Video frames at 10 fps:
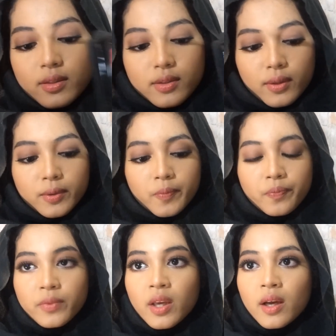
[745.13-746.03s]
So
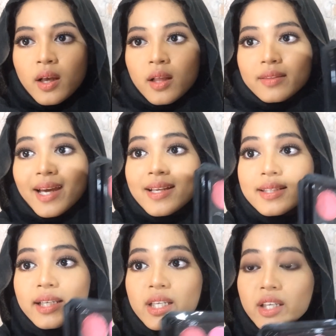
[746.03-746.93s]
that
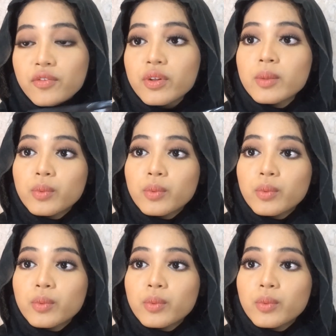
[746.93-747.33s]
is gonna give you the